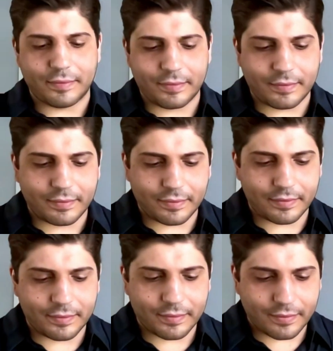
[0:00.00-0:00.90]

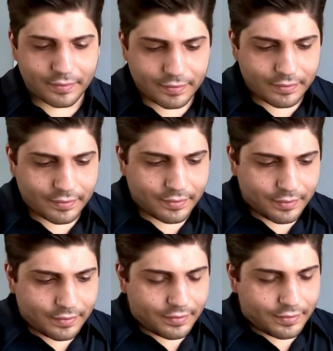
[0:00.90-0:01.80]

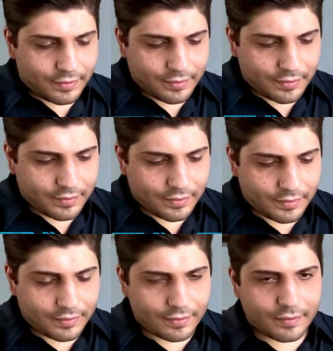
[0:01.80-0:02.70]

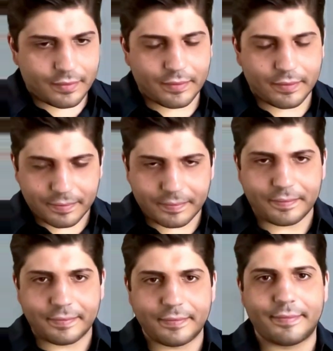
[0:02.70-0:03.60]

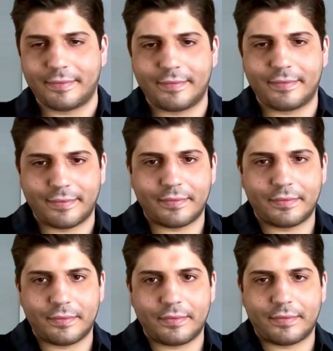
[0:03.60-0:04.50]

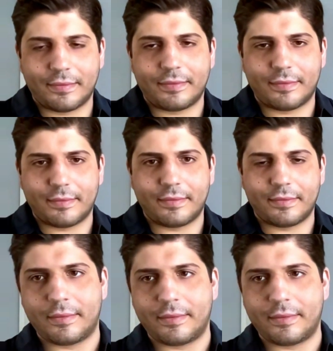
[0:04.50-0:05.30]
No words are spoken by the person on screen.